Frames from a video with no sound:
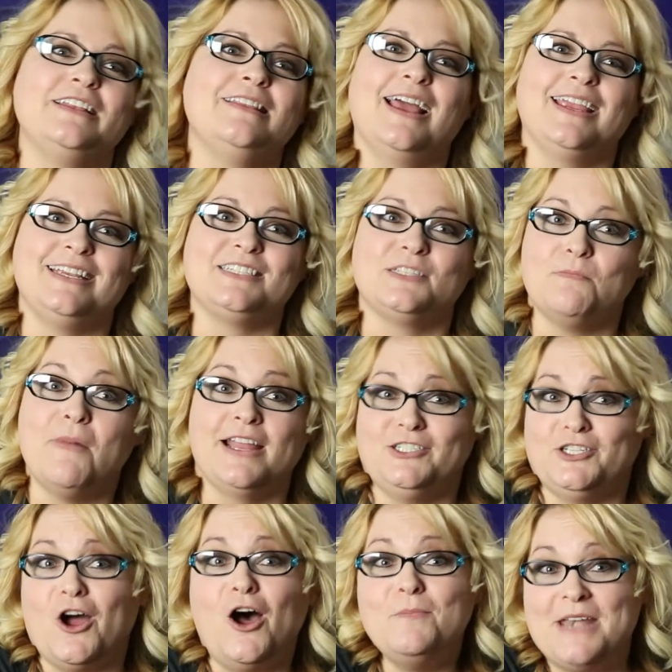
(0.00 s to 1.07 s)
like it's my
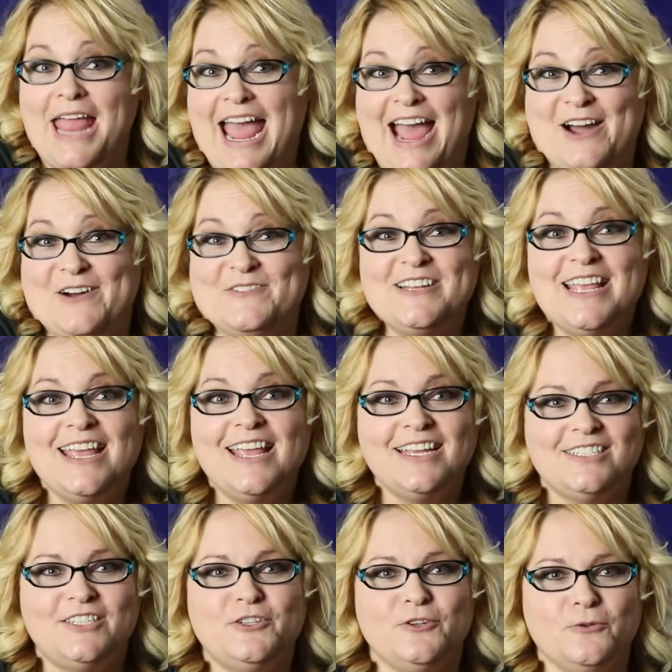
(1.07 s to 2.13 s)
job now
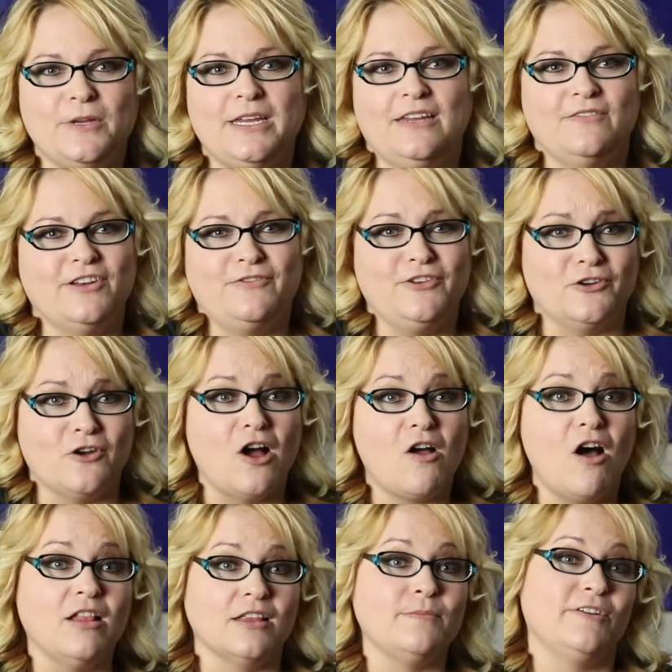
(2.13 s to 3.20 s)
to, even if you're not
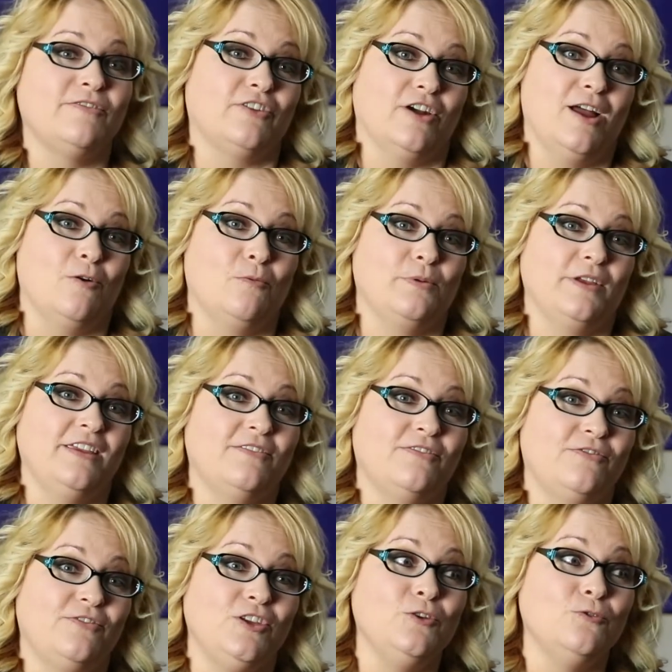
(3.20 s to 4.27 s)
calling me for help, if
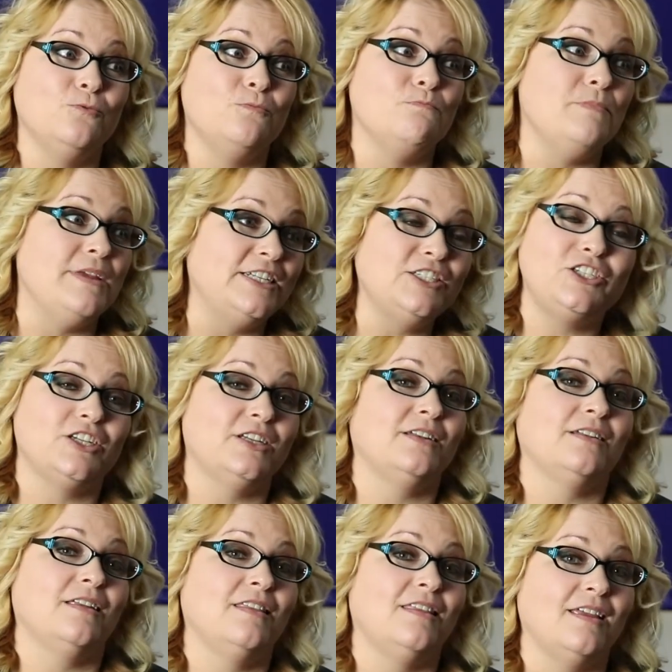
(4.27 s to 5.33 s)
you
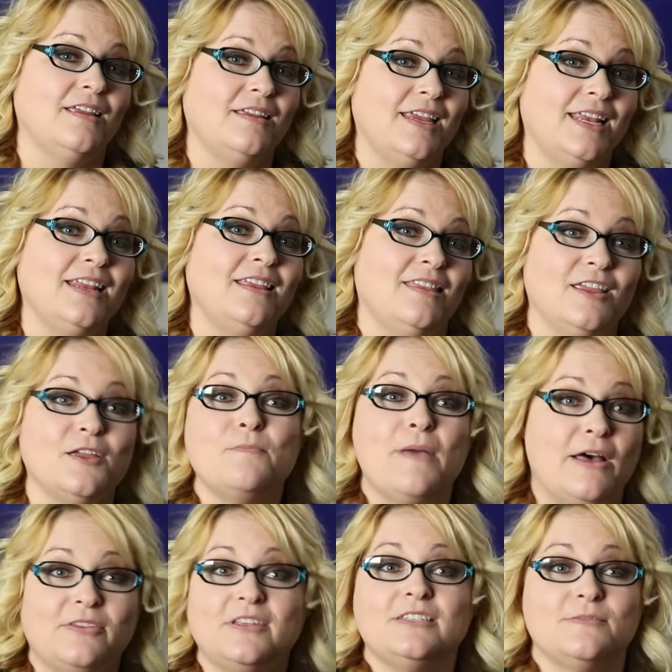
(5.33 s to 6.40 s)
mention anything
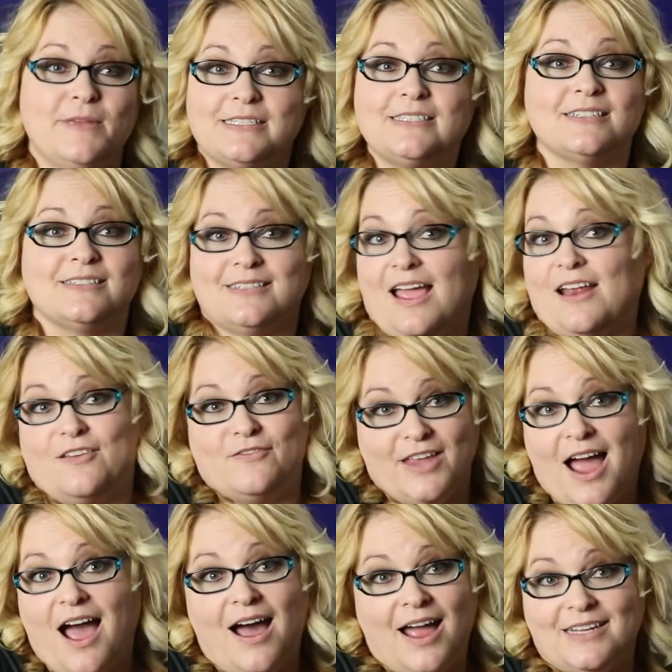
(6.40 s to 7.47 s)
about the domestic side of it,
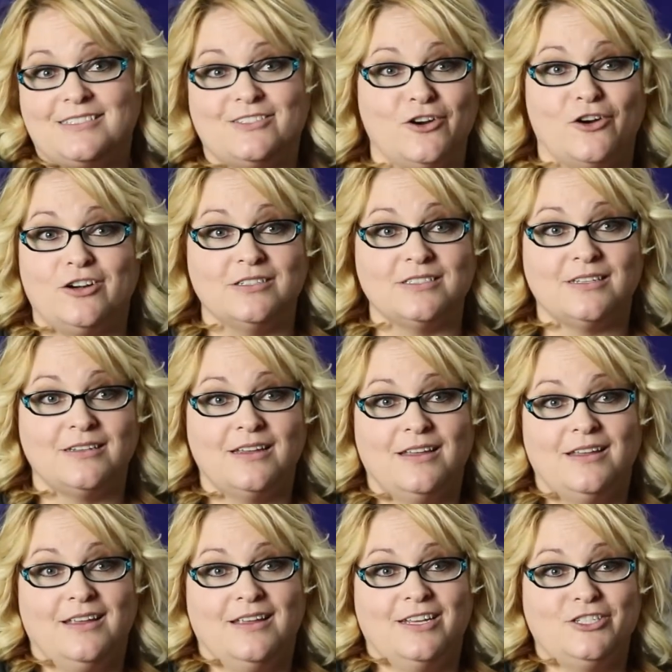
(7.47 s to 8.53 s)
I start
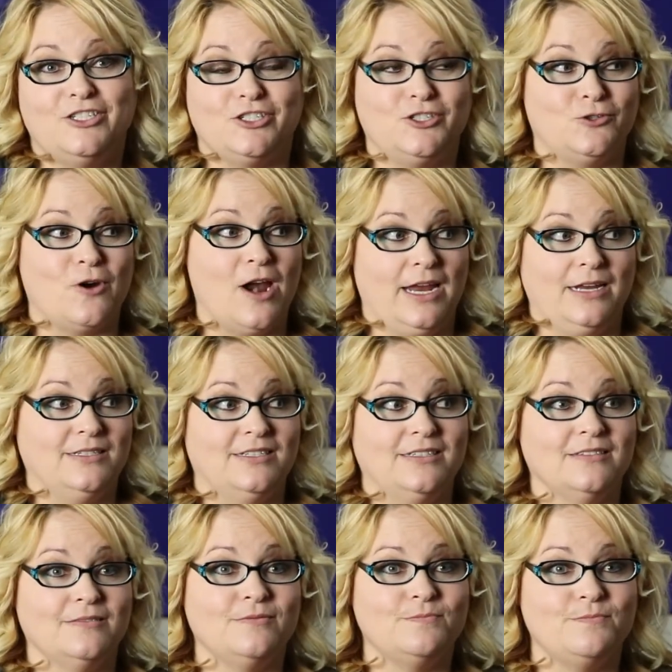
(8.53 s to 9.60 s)
just trying
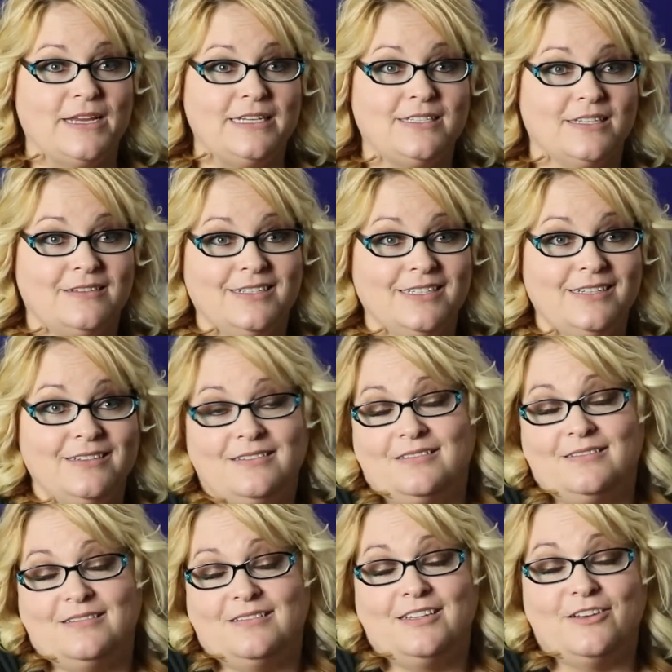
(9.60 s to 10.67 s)
to basically
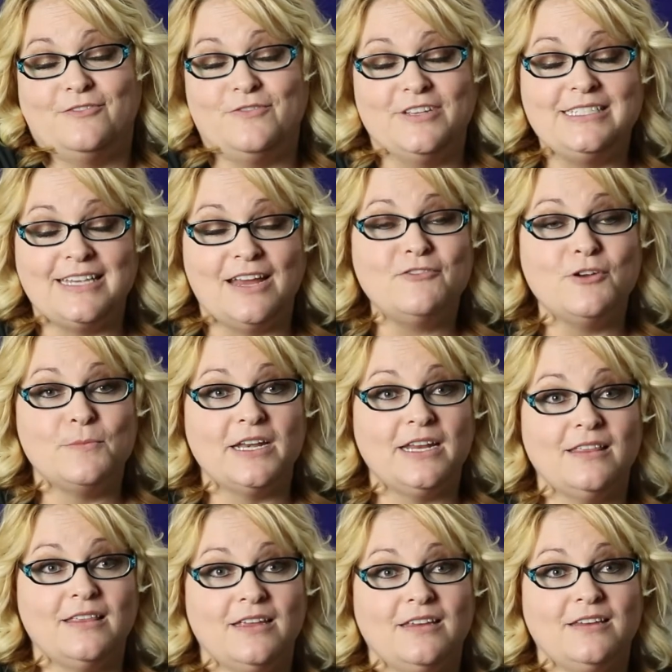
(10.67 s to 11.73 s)
convince everybody
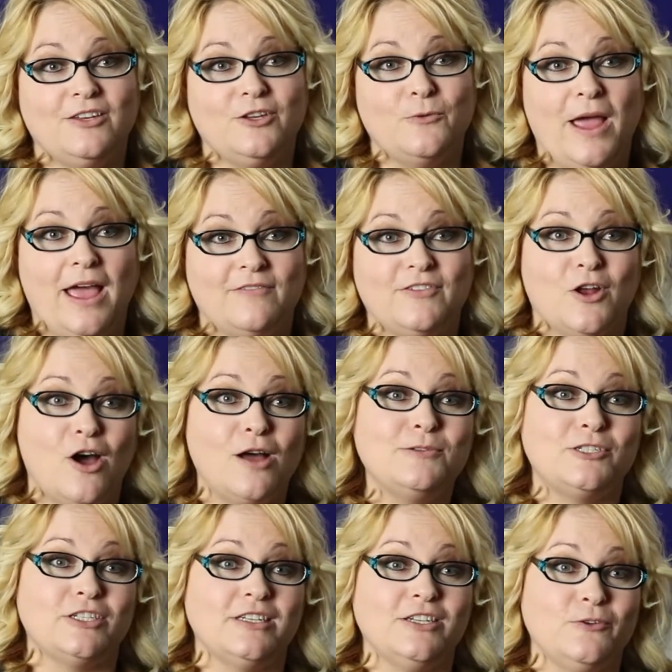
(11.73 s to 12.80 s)
that you have an
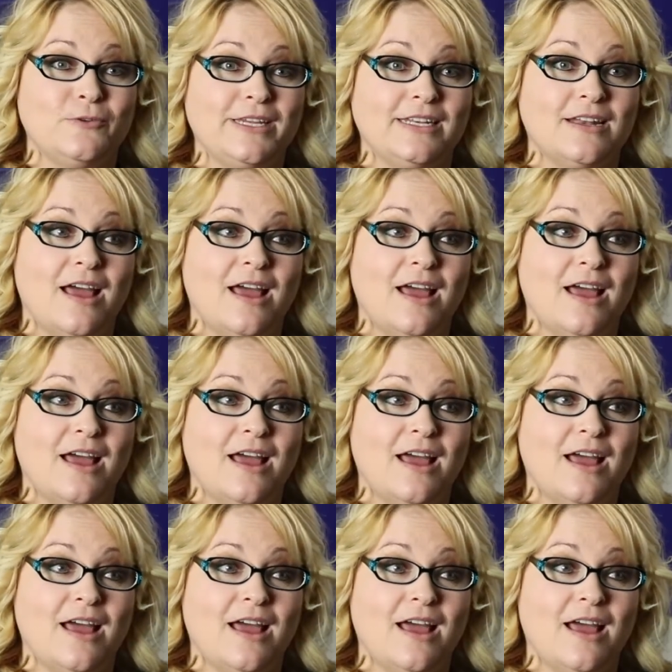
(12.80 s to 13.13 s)
option. You can